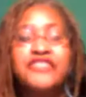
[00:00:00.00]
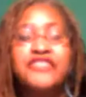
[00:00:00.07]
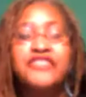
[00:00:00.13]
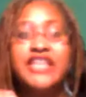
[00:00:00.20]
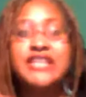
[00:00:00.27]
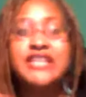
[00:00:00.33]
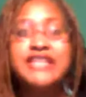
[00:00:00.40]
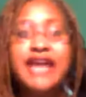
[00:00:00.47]

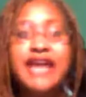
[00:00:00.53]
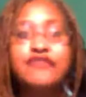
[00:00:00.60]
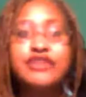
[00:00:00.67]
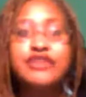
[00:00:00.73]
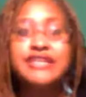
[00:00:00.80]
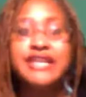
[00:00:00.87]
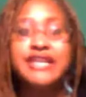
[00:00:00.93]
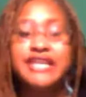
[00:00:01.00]
but they
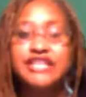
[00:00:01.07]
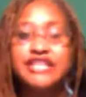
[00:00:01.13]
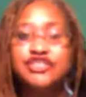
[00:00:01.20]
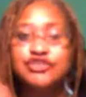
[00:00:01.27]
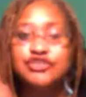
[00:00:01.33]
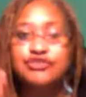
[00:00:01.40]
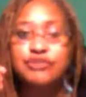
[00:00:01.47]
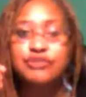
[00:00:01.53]
never get
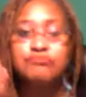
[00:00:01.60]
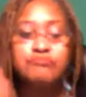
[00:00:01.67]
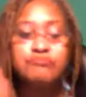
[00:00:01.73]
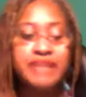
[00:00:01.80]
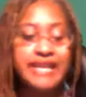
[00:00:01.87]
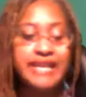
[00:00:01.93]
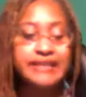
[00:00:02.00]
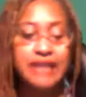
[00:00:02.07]
into the
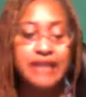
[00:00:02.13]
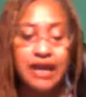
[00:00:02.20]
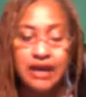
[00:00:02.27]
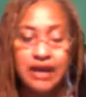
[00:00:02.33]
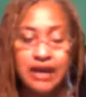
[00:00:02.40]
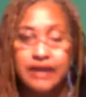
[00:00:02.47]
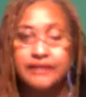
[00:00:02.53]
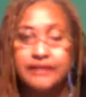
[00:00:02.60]
meat
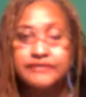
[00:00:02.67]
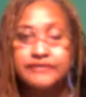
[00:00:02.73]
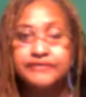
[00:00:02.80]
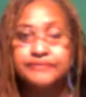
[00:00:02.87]
of